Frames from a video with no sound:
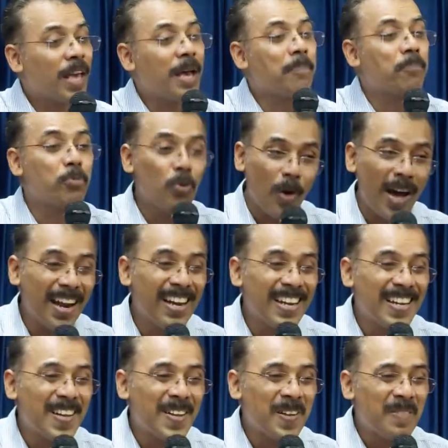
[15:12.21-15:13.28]
a
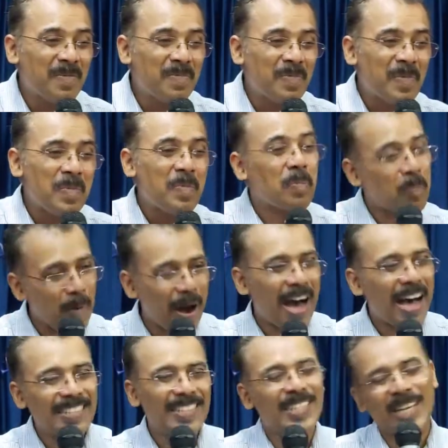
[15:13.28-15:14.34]
poor
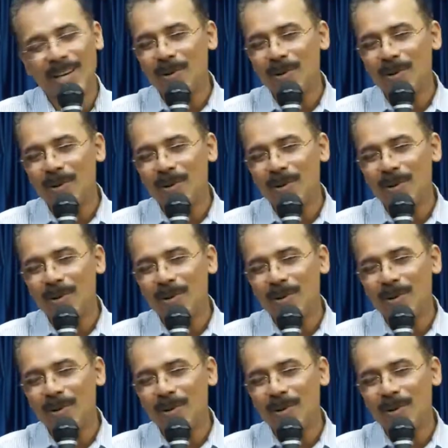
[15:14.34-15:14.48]
master.